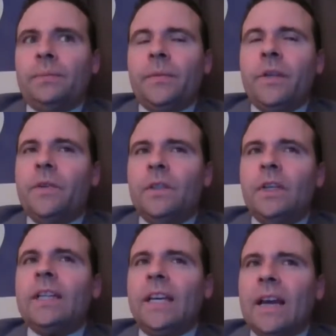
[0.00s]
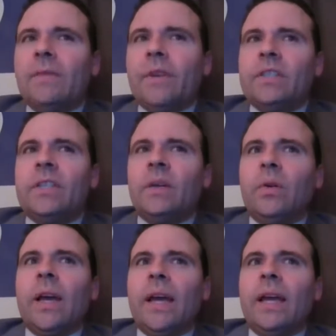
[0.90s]
If you look at every single
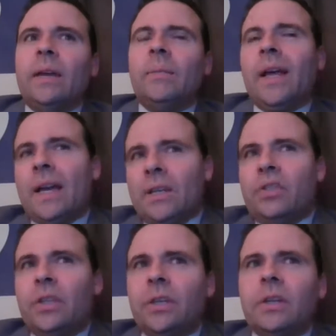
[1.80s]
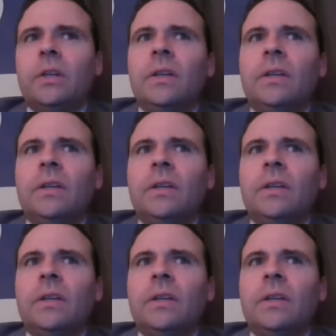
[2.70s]
game last year,